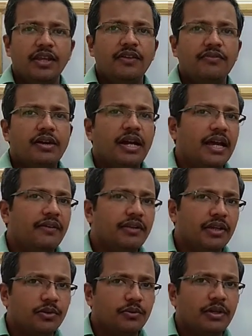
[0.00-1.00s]
if you are
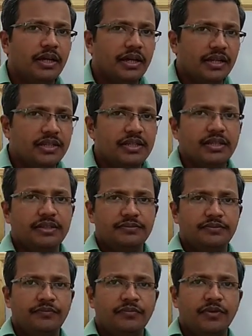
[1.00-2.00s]
having a good idea
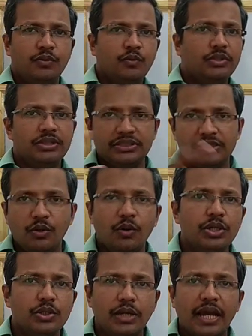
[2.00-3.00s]
what is
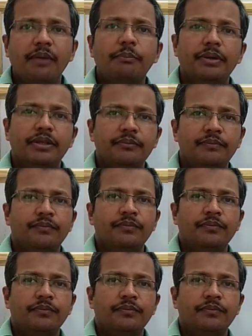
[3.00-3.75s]
going to happen,